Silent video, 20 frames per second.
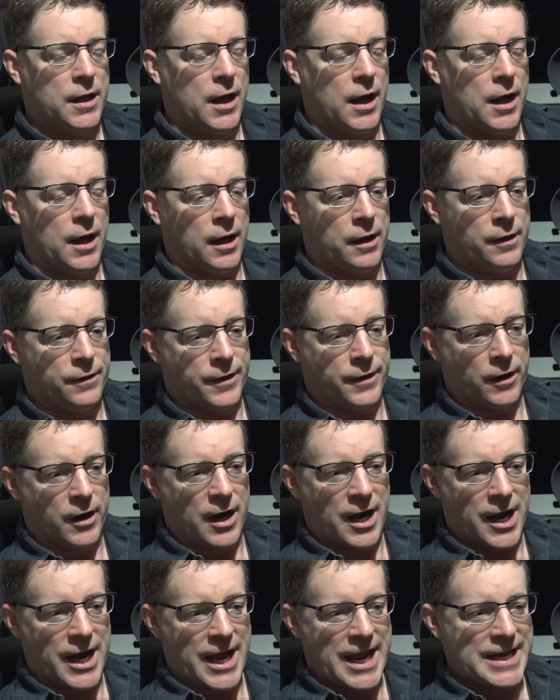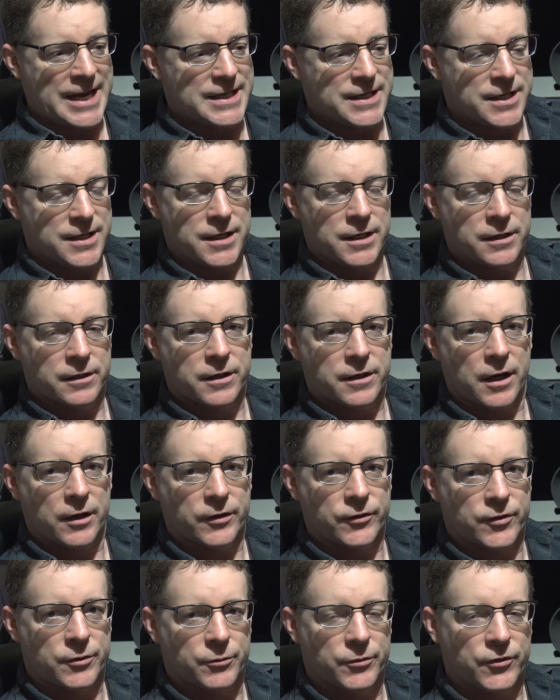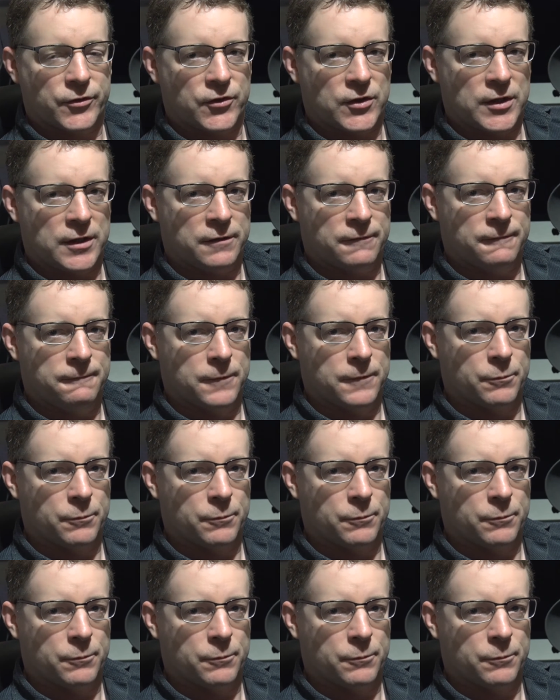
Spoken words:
There are 18 custom scene